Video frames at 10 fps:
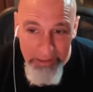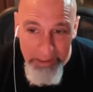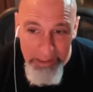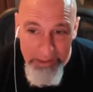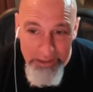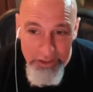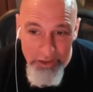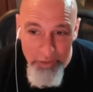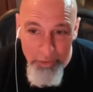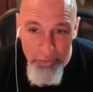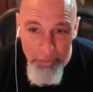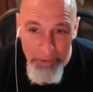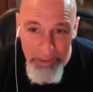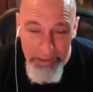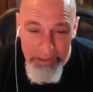And so
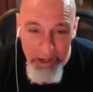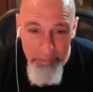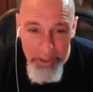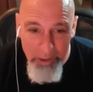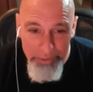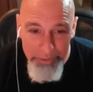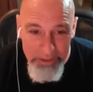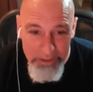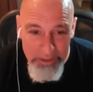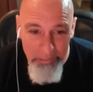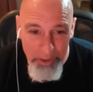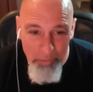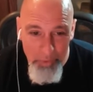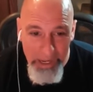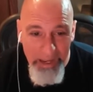in coming up with this
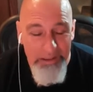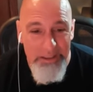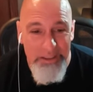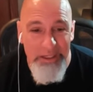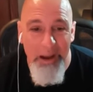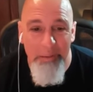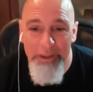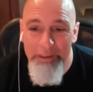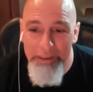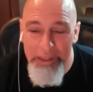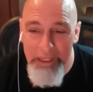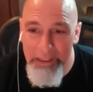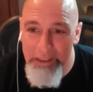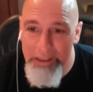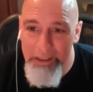summit, we had to stop and
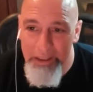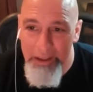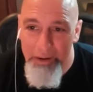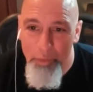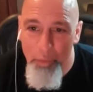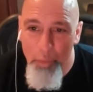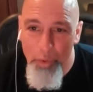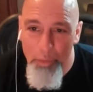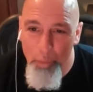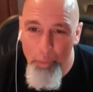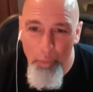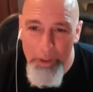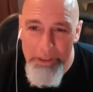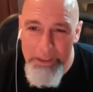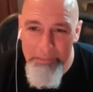think,
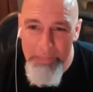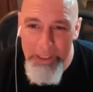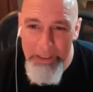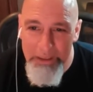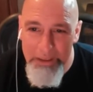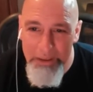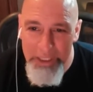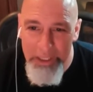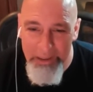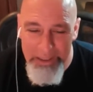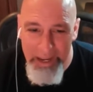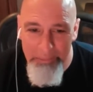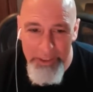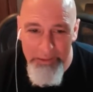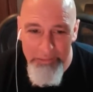what does it mean to be
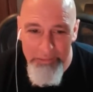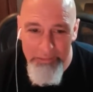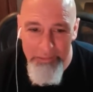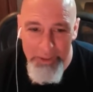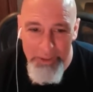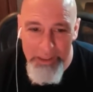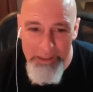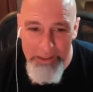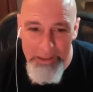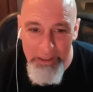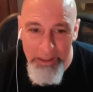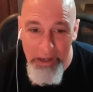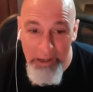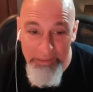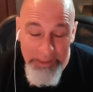adaptive? Because
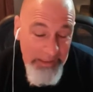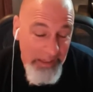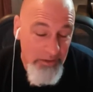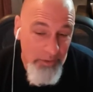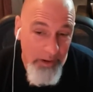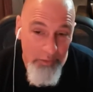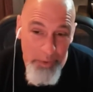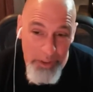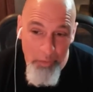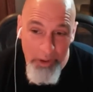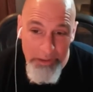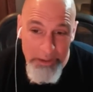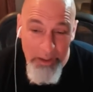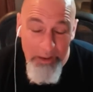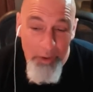I think that's what everybody
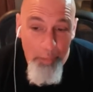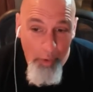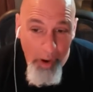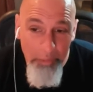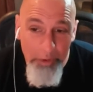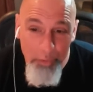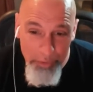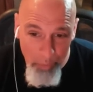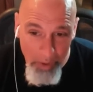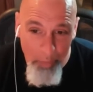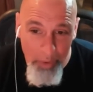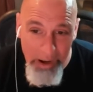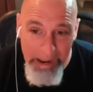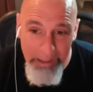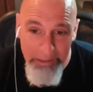wants. The problem with where we're
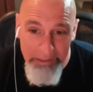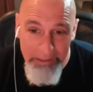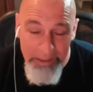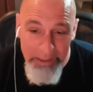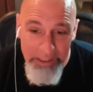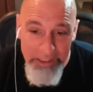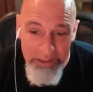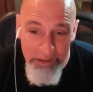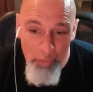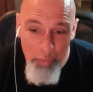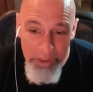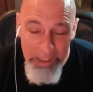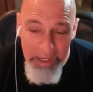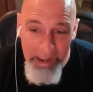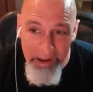at is that
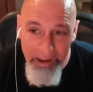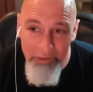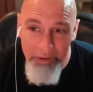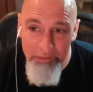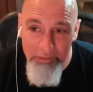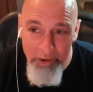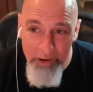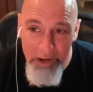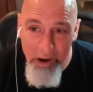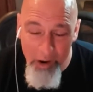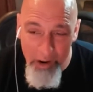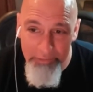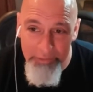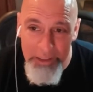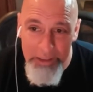we have very
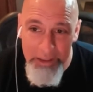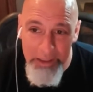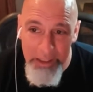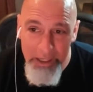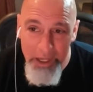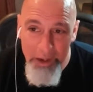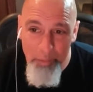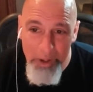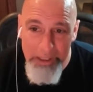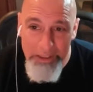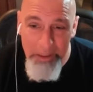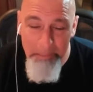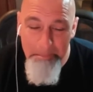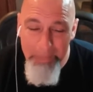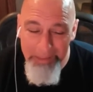often embraced
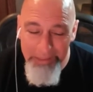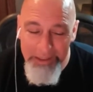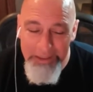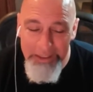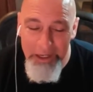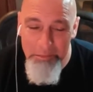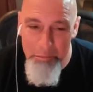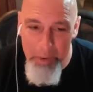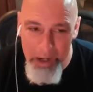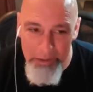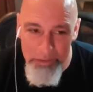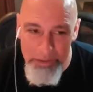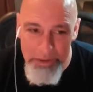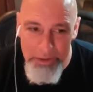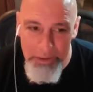methods and
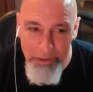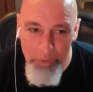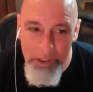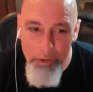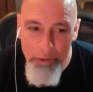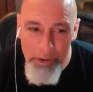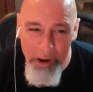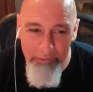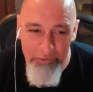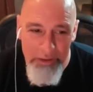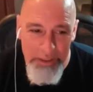models. We go to a conference